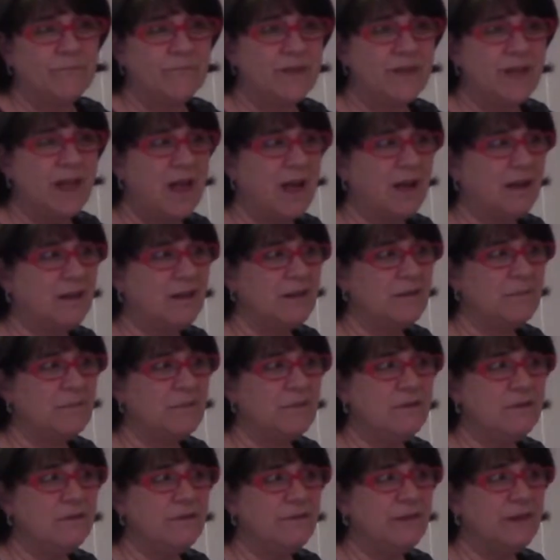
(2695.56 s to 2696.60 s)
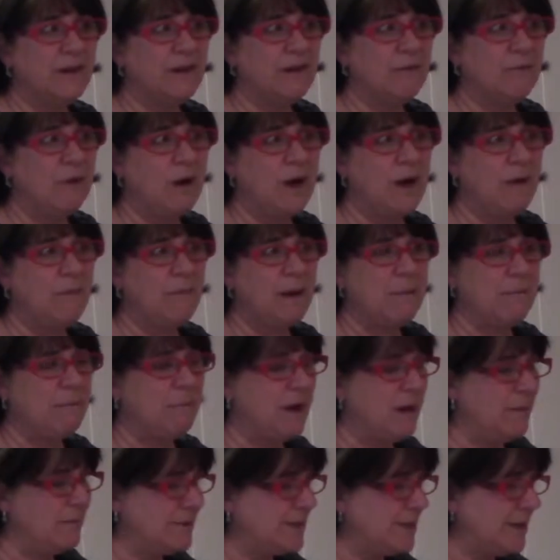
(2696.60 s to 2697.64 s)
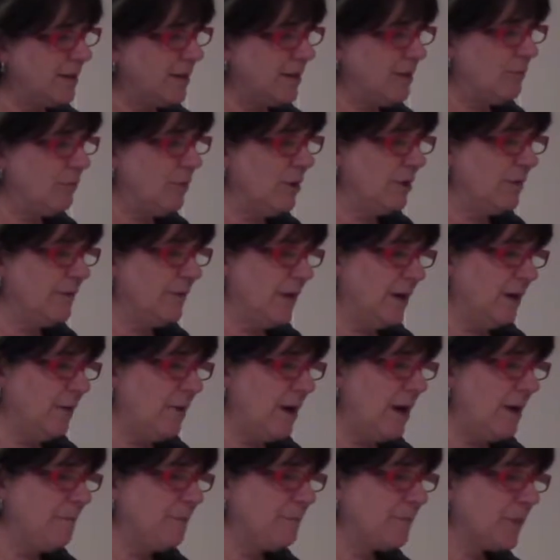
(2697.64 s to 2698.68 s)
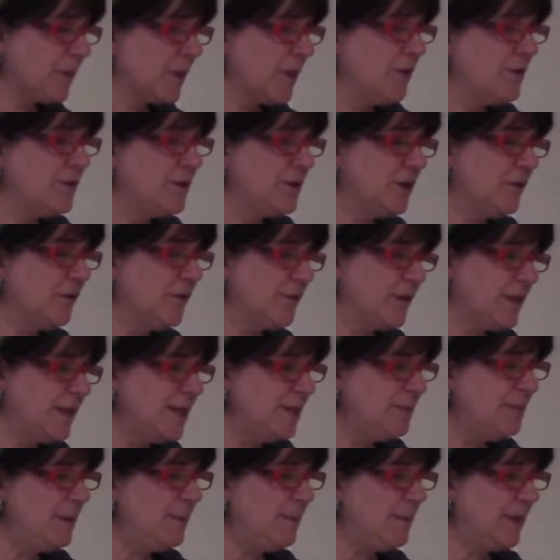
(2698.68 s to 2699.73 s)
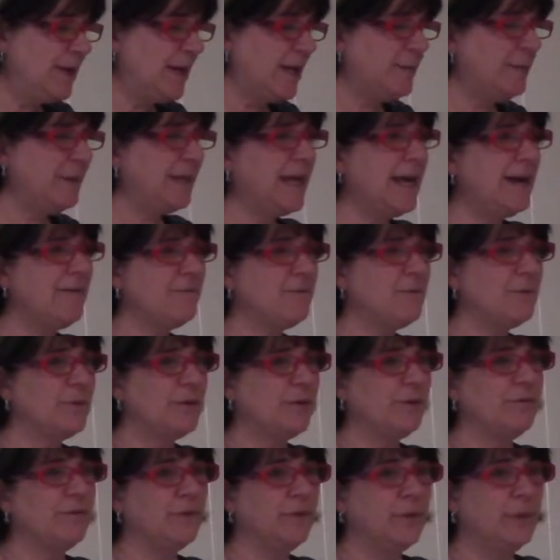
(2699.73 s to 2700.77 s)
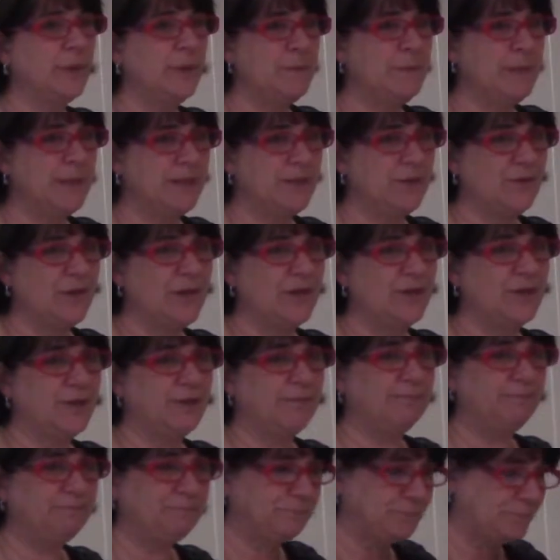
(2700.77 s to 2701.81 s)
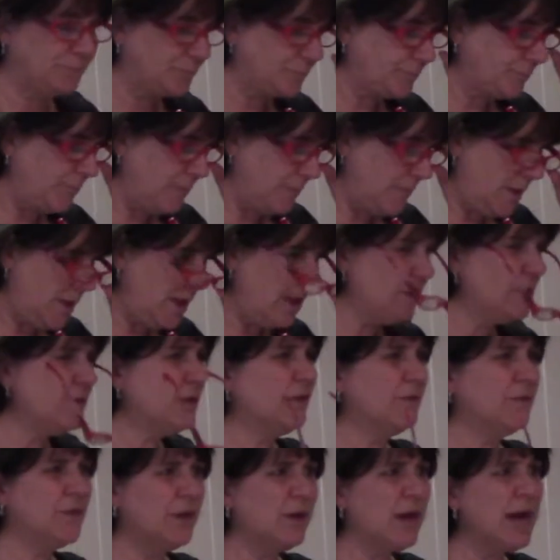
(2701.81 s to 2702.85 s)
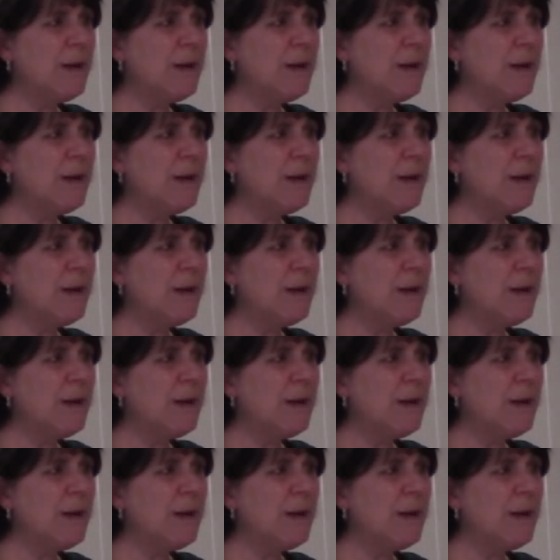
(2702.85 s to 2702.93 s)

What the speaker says: not gonna move very well, my pump's not gonna work very well. So for these people, you gotta be careful with your fluid administration. So if they're